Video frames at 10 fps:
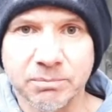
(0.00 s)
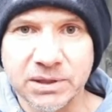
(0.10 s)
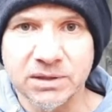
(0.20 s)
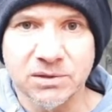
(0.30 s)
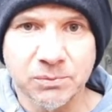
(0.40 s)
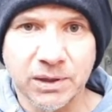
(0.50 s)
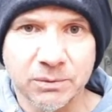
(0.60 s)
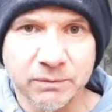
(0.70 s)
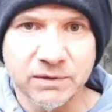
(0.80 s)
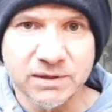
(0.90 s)
bin as well
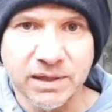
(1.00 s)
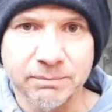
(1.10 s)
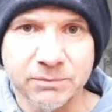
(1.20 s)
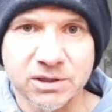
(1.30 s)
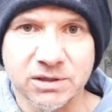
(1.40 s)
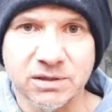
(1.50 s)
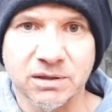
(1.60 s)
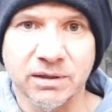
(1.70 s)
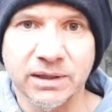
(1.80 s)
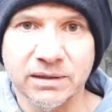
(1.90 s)
with the temperatures,
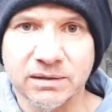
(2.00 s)
like